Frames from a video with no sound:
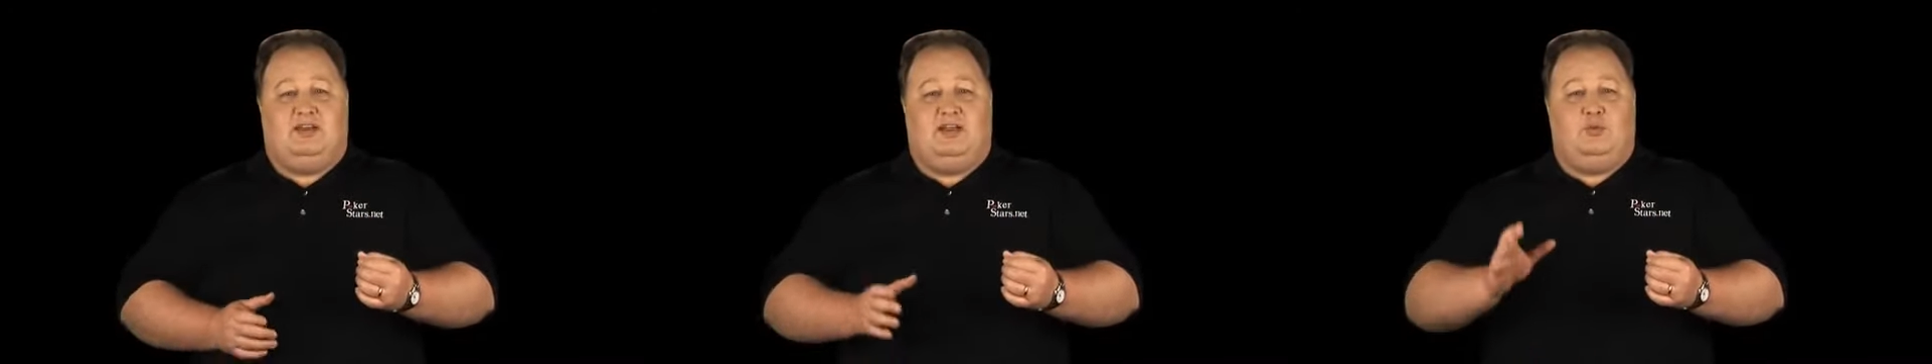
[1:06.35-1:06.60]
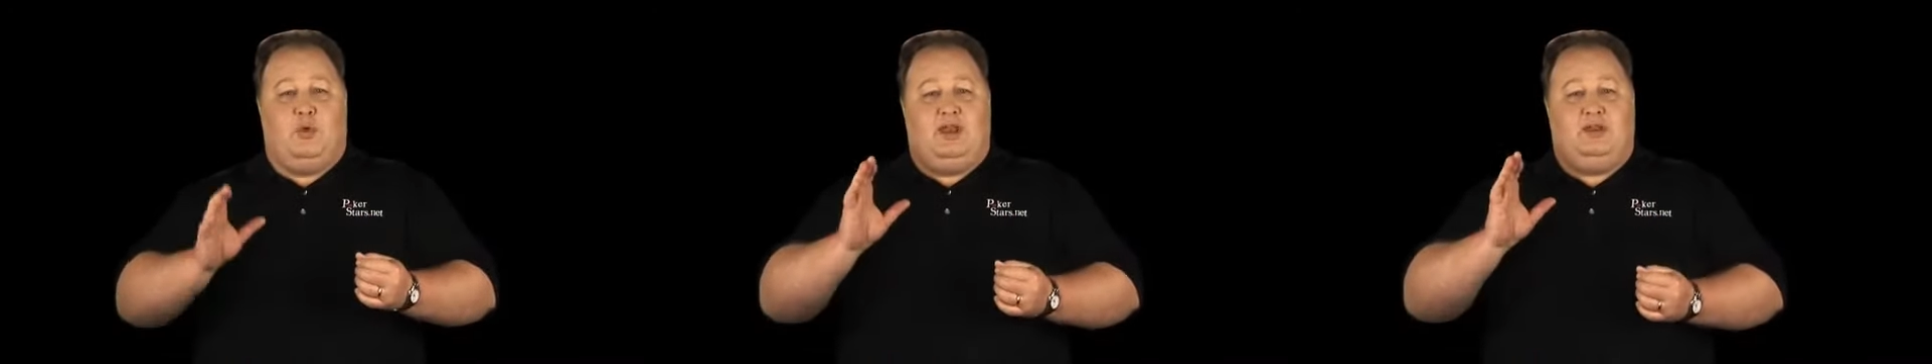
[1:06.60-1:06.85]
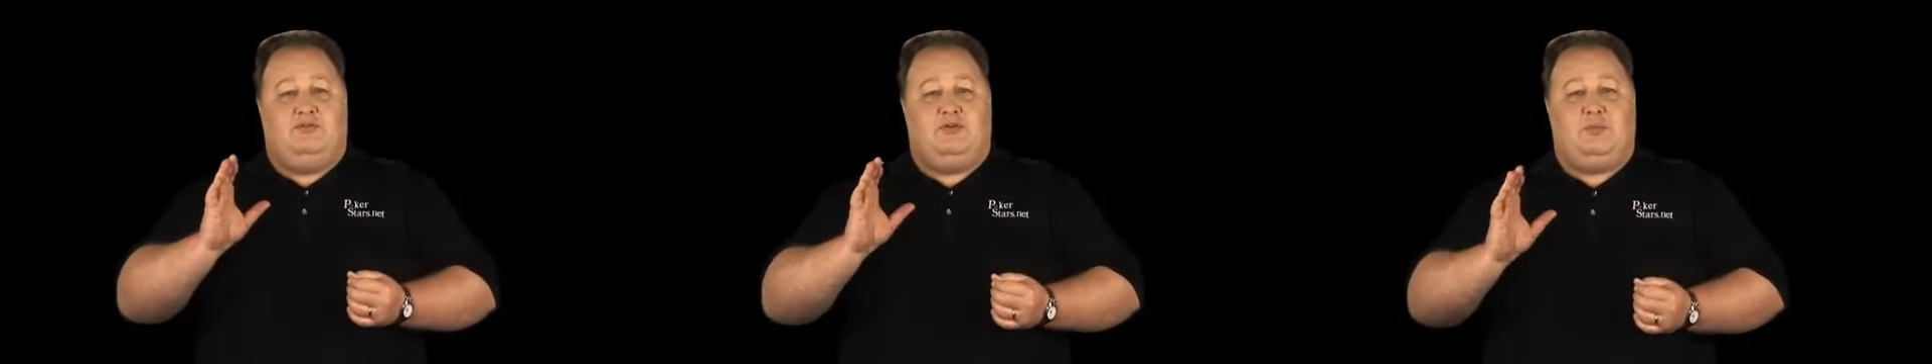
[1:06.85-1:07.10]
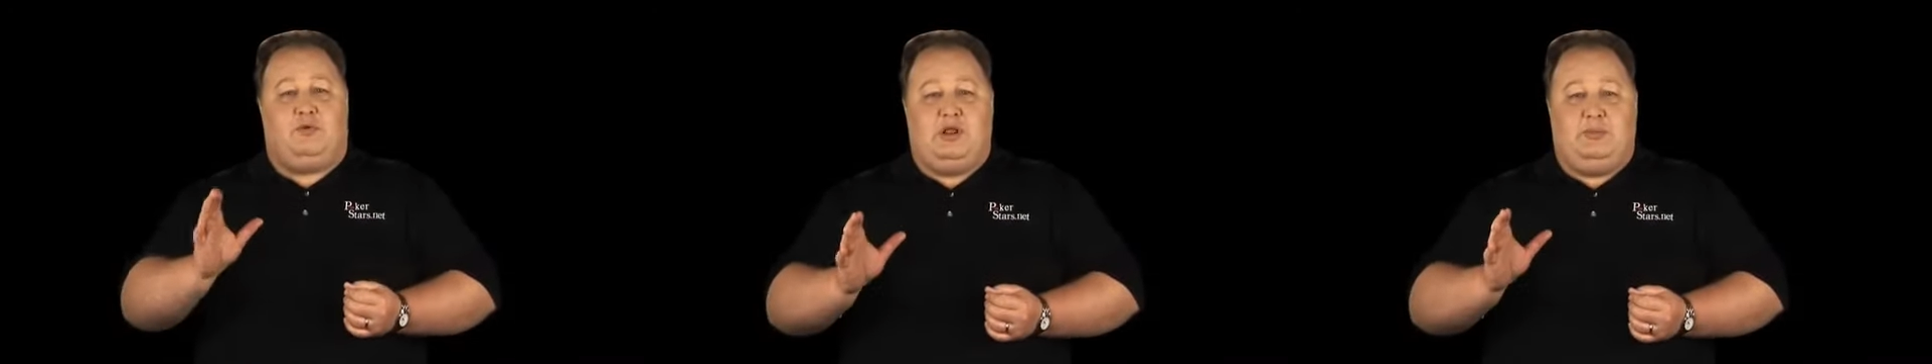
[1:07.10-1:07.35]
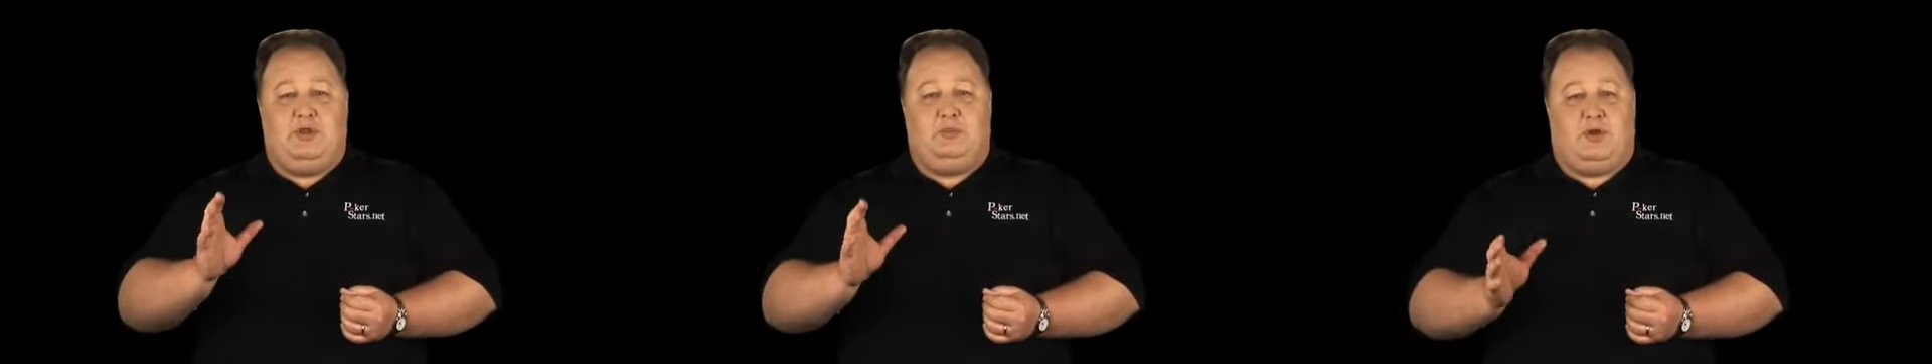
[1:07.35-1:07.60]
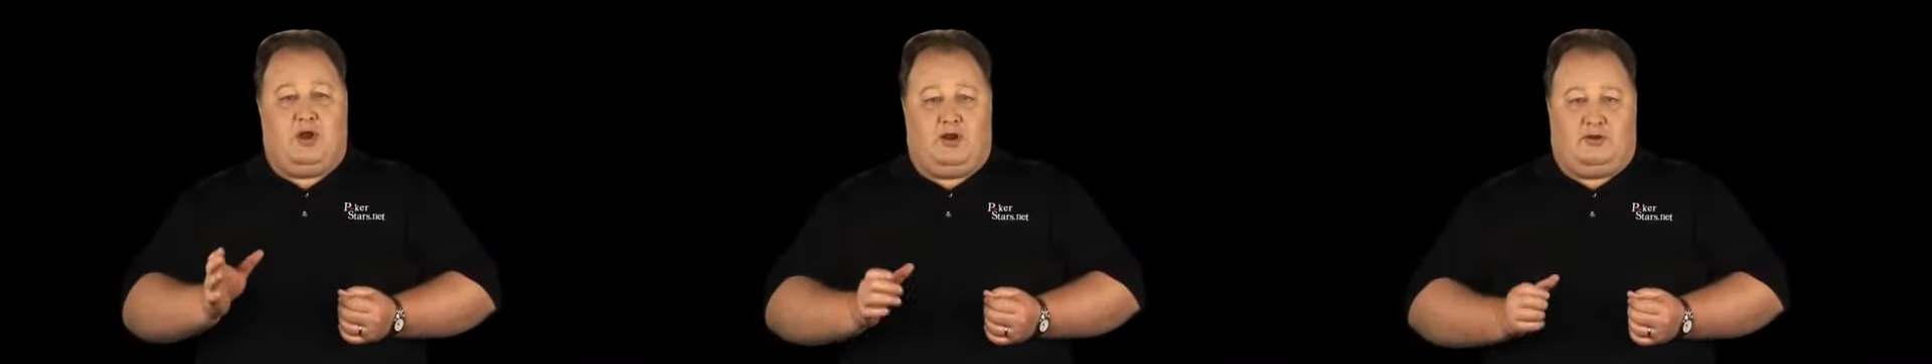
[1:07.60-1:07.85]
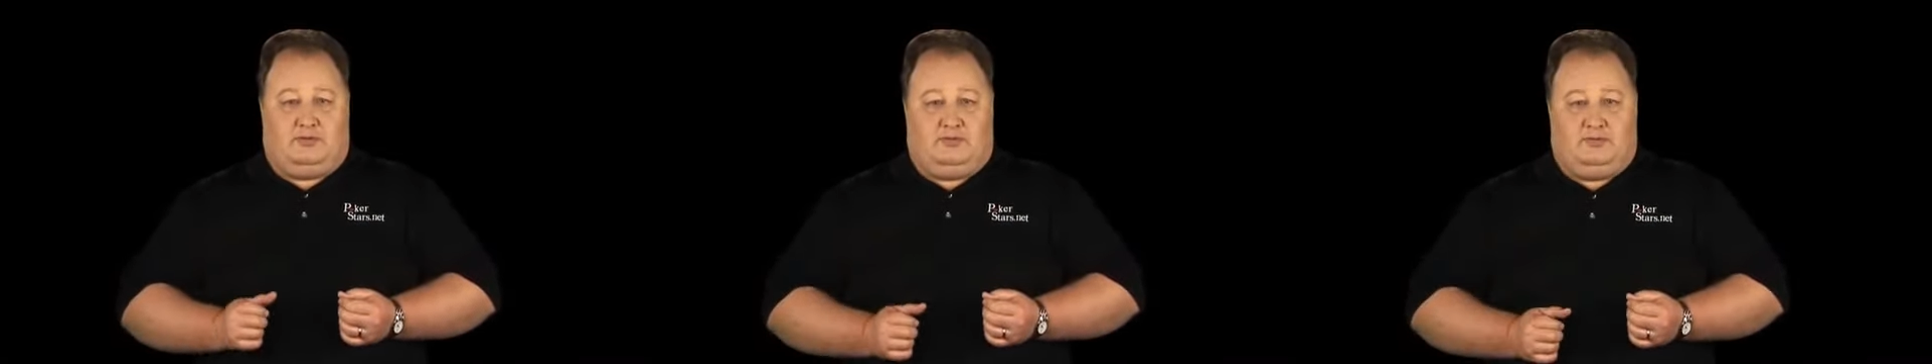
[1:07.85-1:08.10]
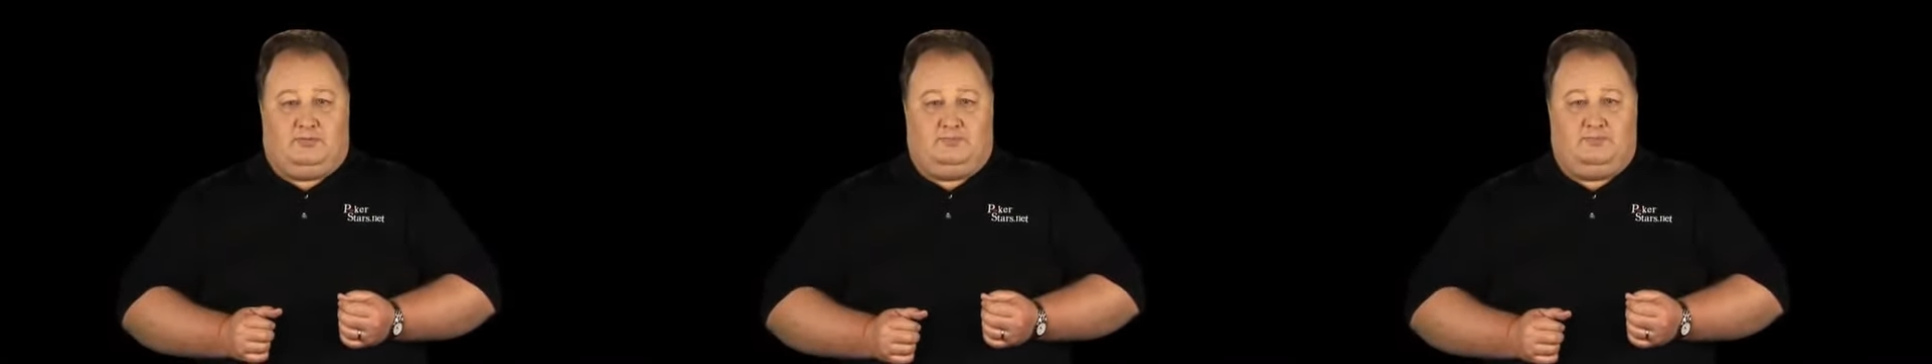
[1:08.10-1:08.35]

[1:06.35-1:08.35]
and waiting for premium cards?